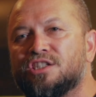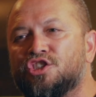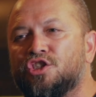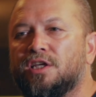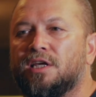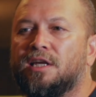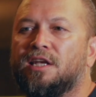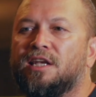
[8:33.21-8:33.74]
is
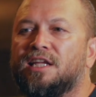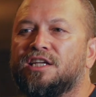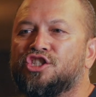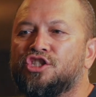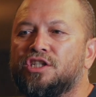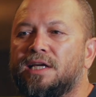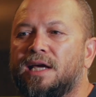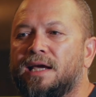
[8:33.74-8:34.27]
the
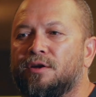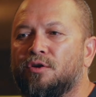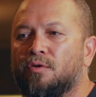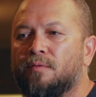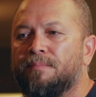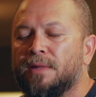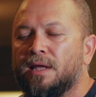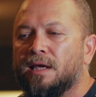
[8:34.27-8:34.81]

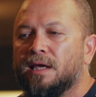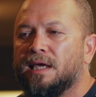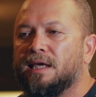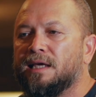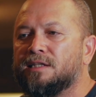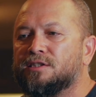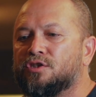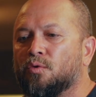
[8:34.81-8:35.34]
initiator.
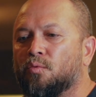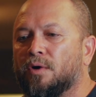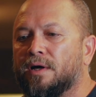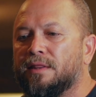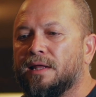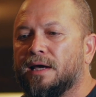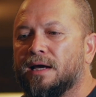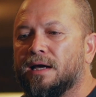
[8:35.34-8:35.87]
He is the
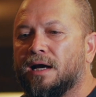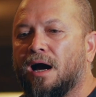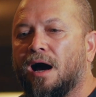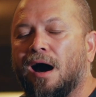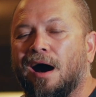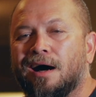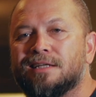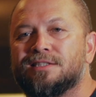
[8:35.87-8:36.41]
one that
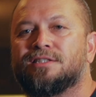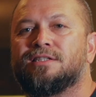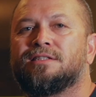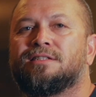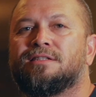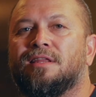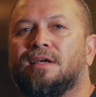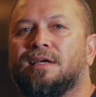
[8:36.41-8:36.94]

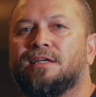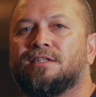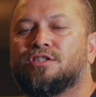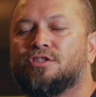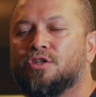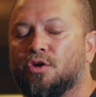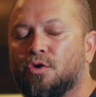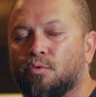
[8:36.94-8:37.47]
causes things
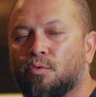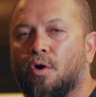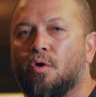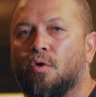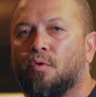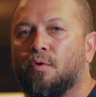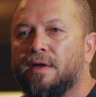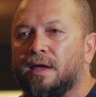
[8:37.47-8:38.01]
to
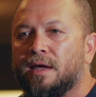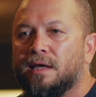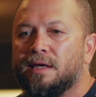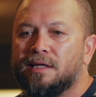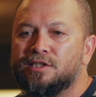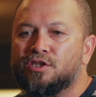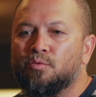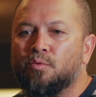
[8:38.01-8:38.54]
grow.
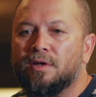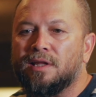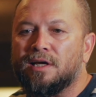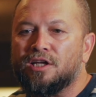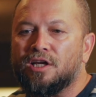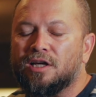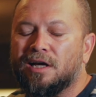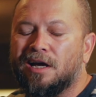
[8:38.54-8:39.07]
He is the one
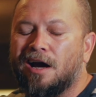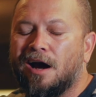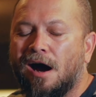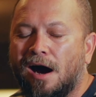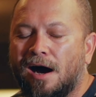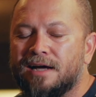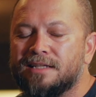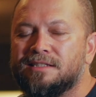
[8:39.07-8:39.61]
that
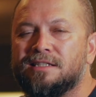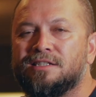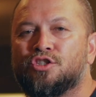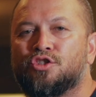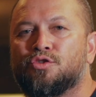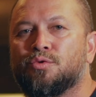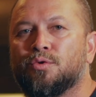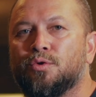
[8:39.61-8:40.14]

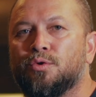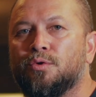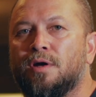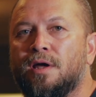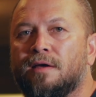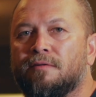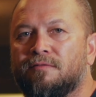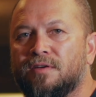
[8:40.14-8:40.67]
causes true
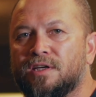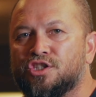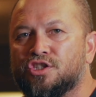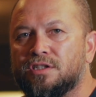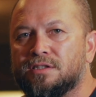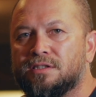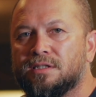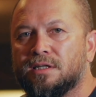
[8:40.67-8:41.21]

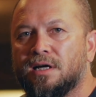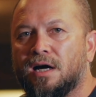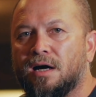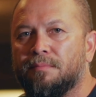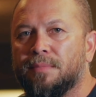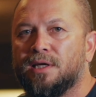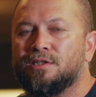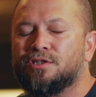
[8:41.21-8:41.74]
visions to
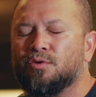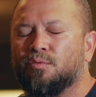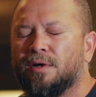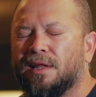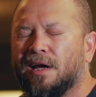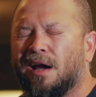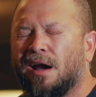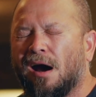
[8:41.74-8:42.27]
come. He's the
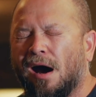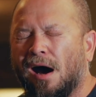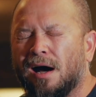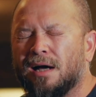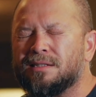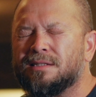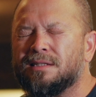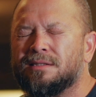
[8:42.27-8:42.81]
one that
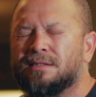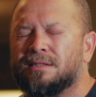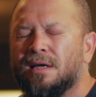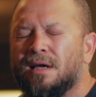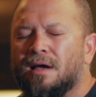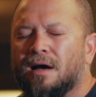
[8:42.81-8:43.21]
causes